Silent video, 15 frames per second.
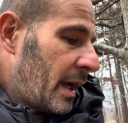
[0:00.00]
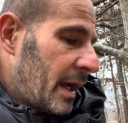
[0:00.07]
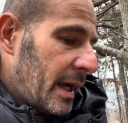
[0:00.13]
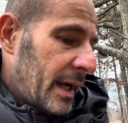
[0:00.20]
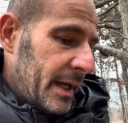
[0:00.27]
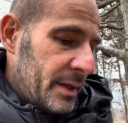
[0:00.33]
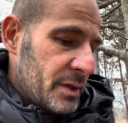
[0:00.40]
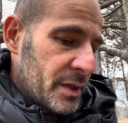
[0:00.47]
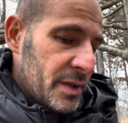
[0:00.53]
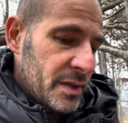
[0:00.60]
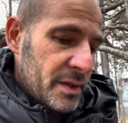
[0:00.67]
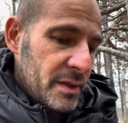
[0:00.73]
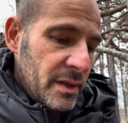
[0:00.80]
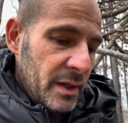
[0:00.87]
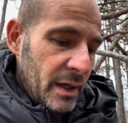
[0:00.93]
I
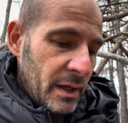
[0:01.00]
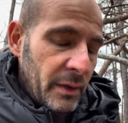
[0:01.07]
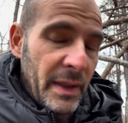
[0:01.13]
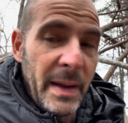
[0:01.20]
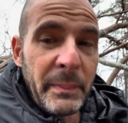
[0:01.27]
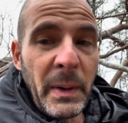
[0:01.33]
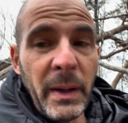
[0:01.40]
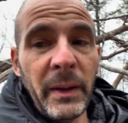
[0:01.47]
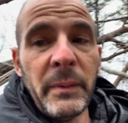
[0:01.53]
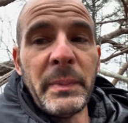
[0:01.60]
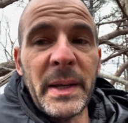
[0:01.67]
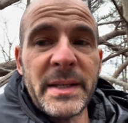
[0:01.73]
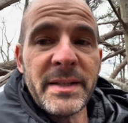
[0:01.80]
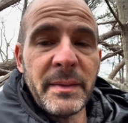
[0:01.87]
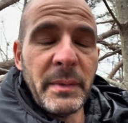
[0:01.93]
just, that probably
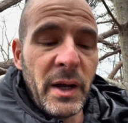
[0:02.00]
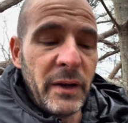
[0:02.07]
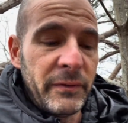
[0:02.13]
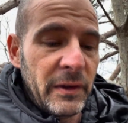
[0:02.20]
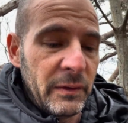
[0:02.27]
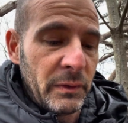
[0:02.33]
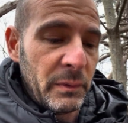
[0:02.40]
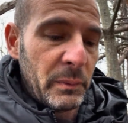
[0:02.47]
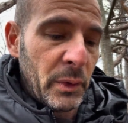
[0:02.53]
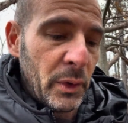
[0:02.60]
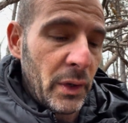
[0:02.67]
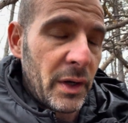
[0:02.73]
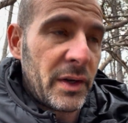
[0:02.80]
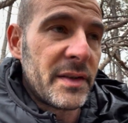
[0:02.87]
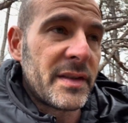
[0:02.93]
pissed them off even
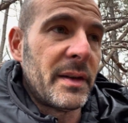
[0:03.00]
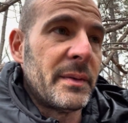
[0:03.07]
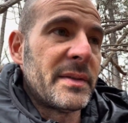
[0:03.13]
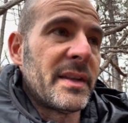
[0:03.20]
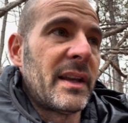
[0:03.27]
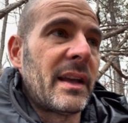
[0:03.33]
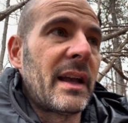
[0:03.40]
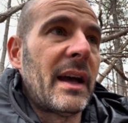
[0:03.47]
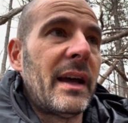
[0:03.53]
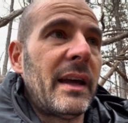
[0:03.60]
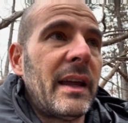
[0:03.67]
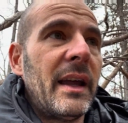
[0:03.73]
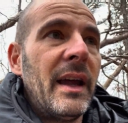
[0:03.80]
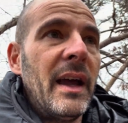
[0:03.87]
more because I was like, I